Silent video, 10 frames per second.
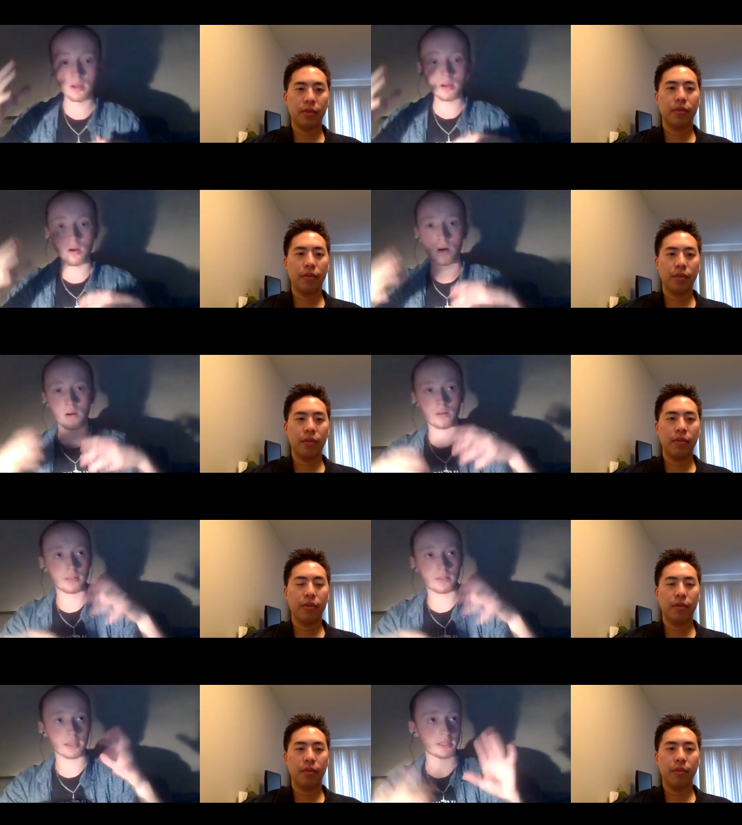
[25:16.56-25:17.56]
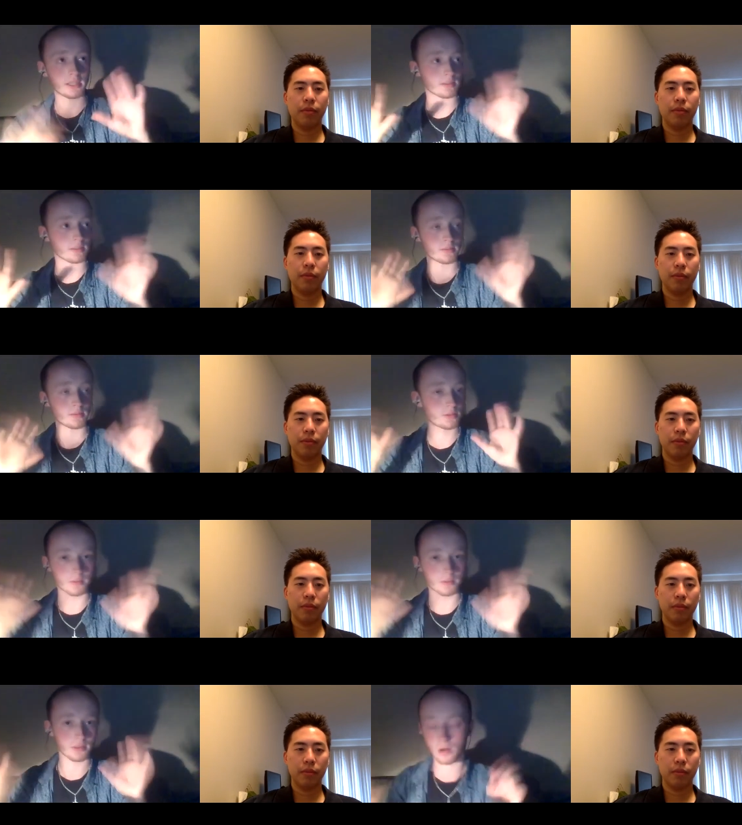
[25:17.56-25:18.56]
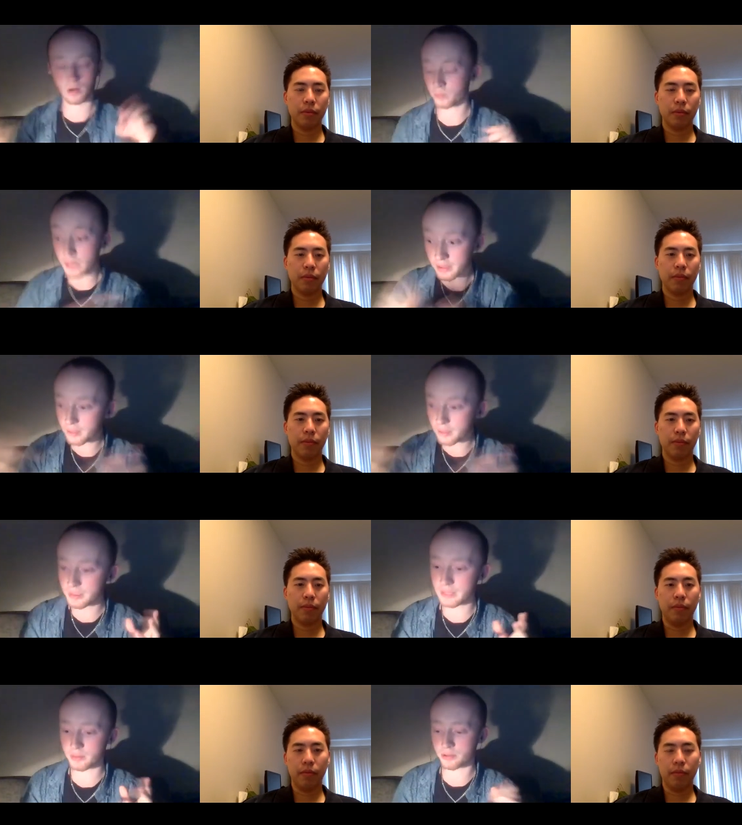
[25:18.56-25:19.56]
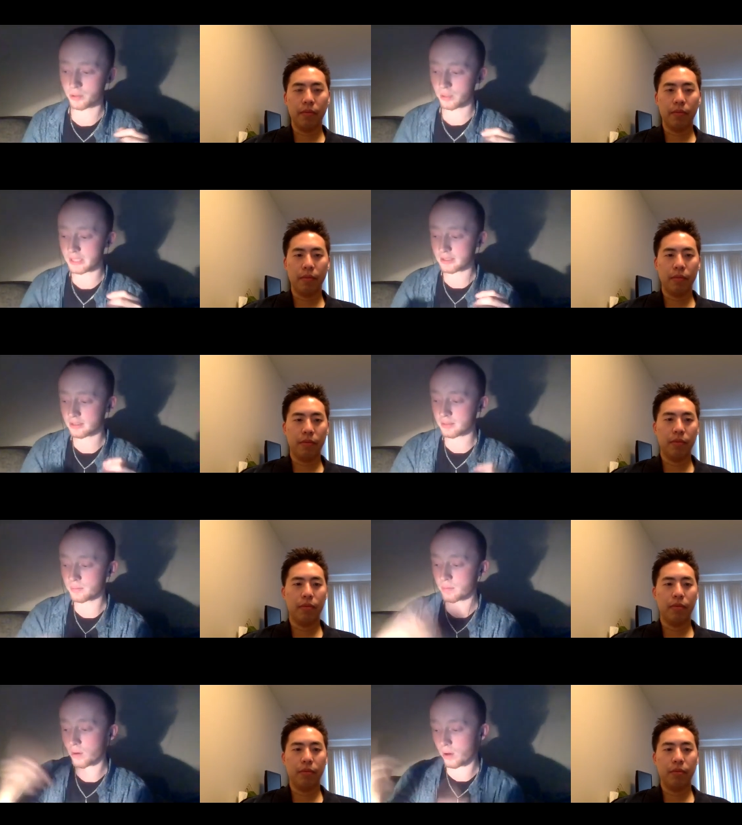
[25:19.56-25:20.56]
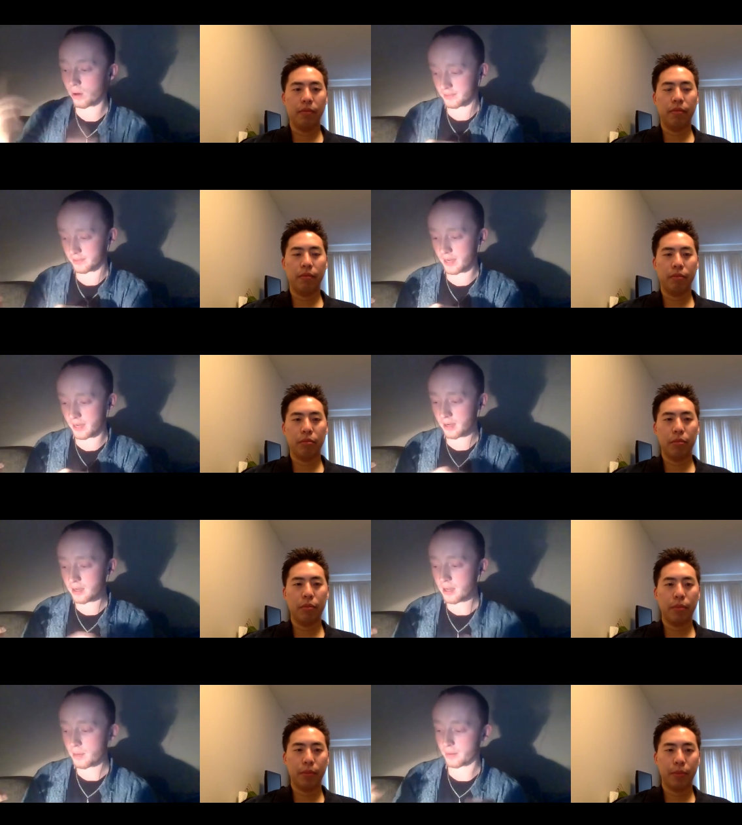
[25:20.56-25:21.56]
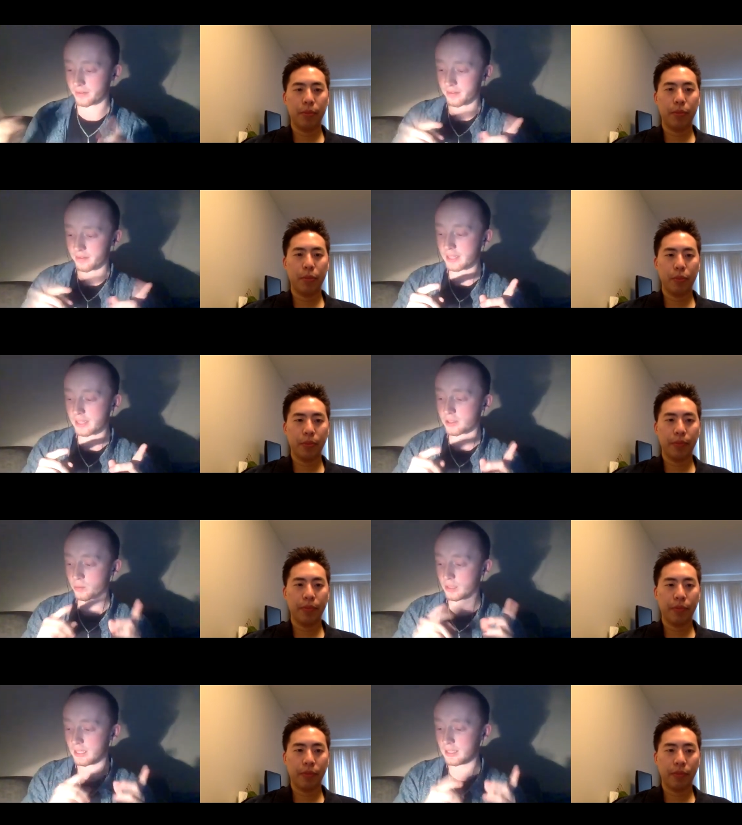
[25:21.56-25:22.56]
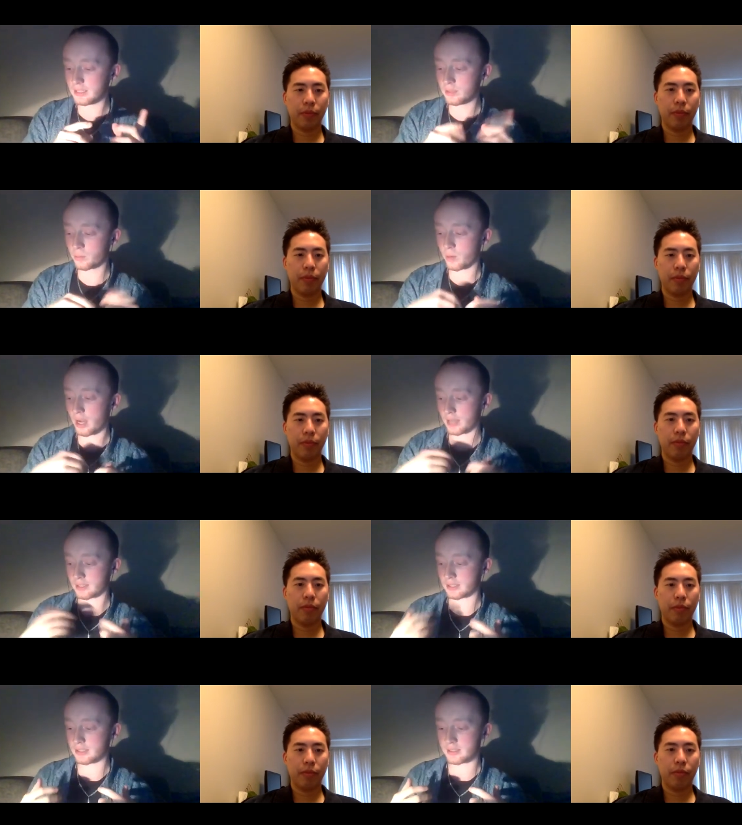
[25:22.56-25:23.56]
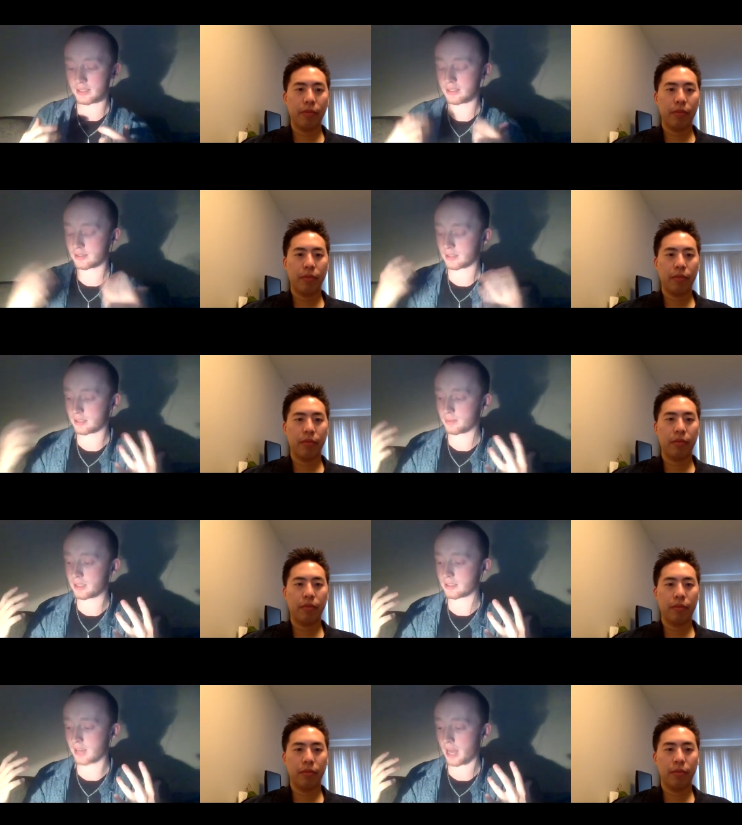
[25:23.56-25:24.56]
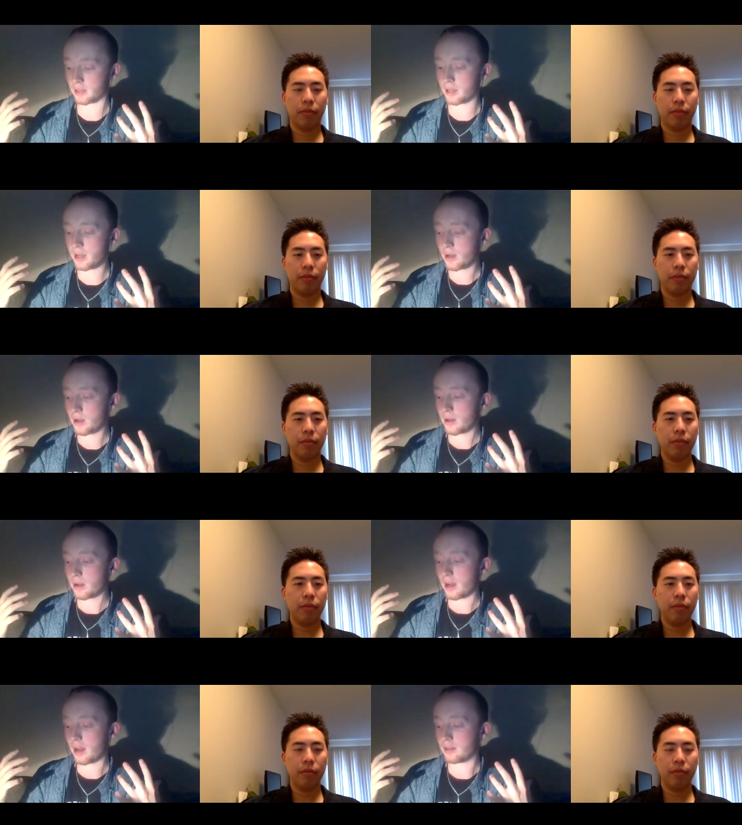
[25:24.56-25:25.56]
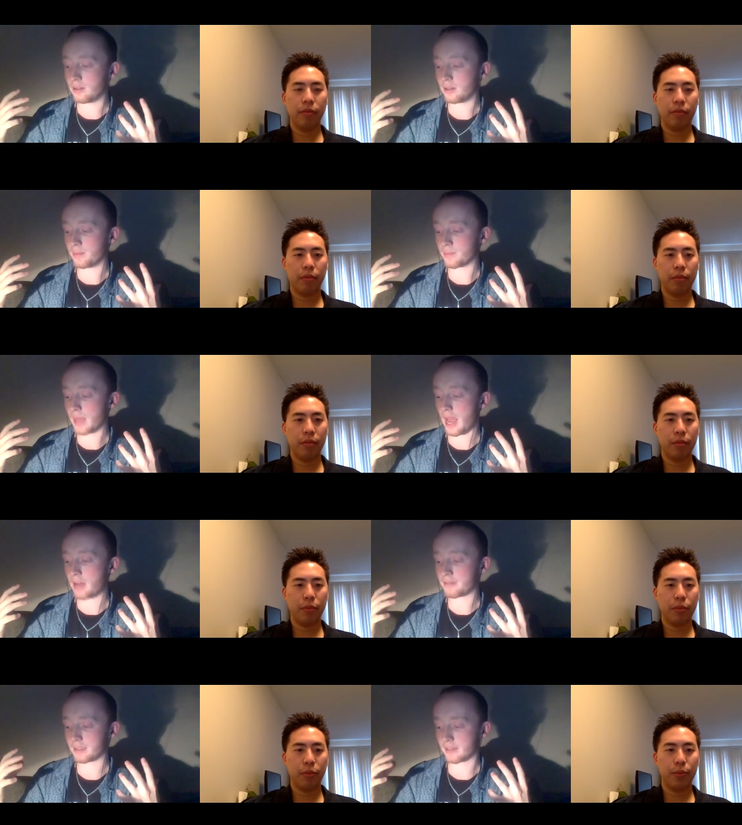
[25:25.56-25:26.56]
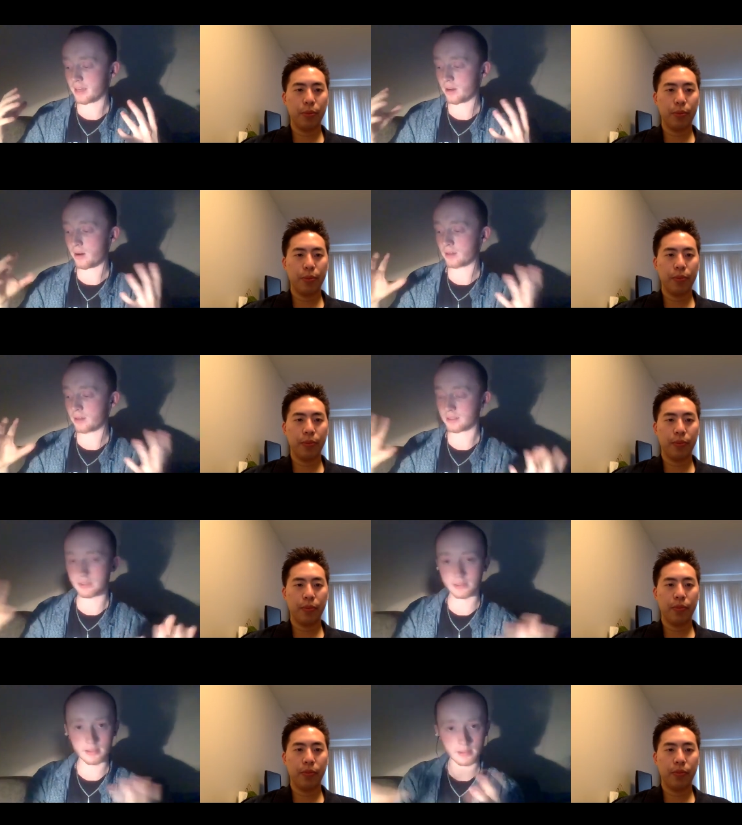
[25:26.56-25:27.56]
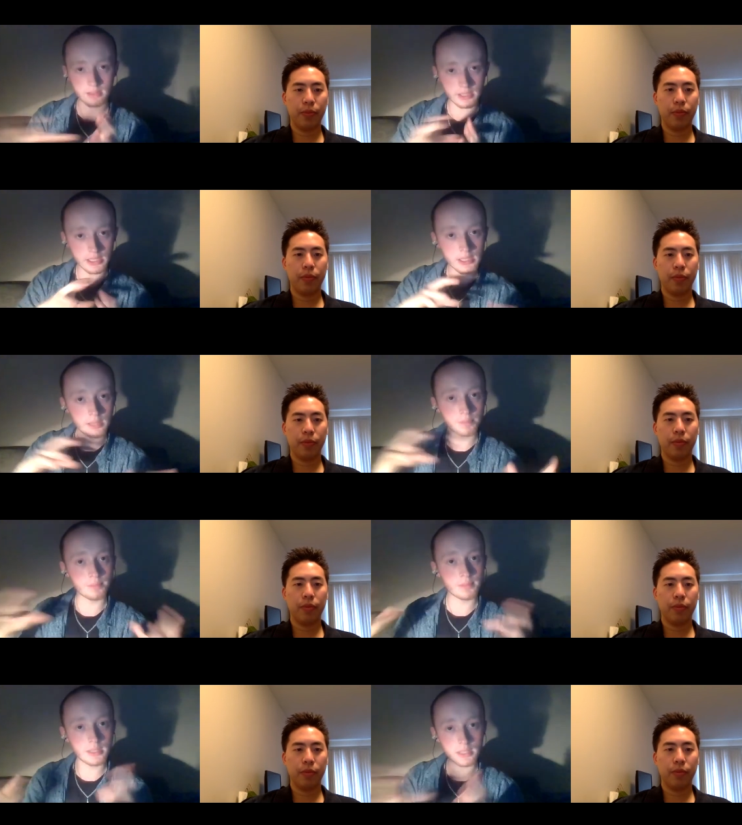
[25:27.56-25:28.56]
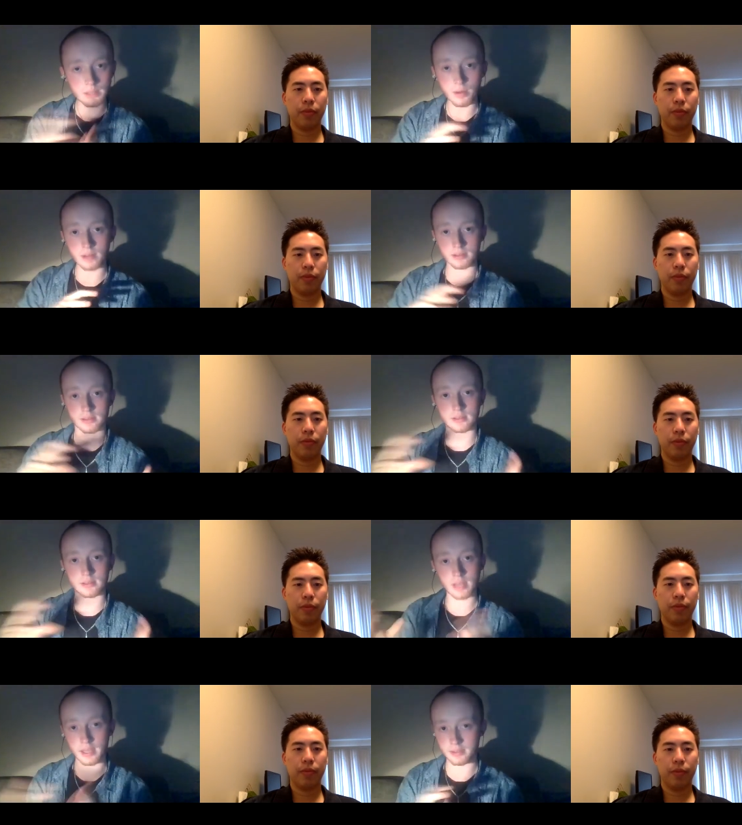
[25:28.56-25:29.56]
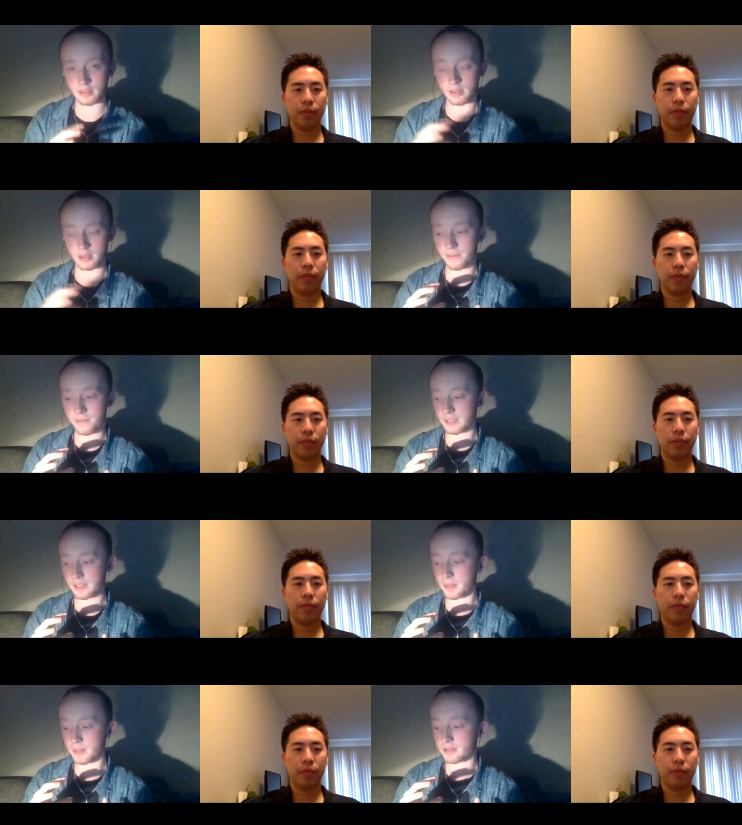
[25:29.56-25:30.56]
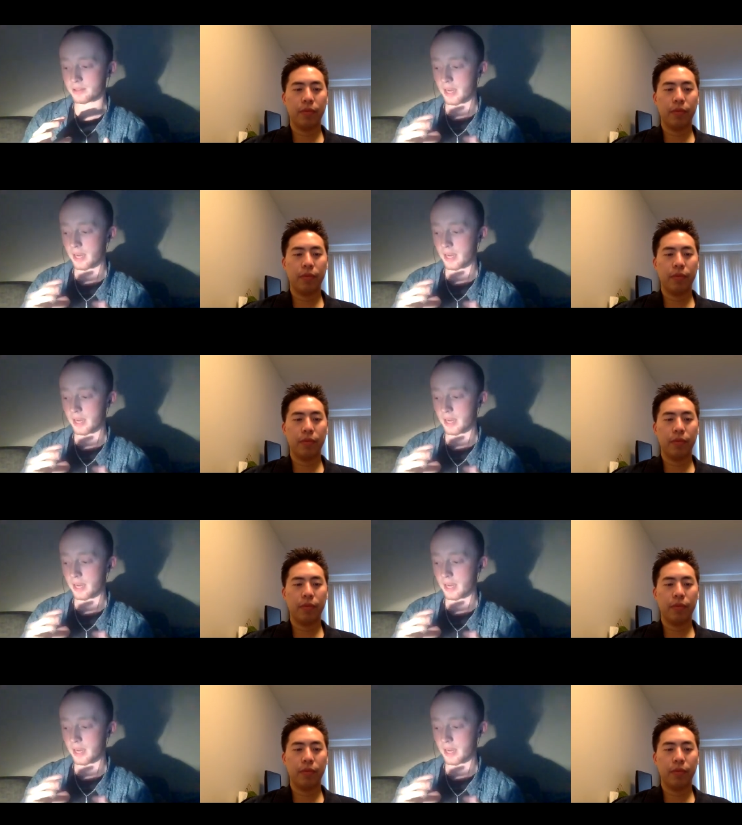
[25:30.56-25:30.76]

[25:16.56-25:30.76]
Speaker 1: or that's getting something wrong with the people. So it's more in there. But the thing is, within you, where I can see it is a demon, is like having that deep understanding of things, because I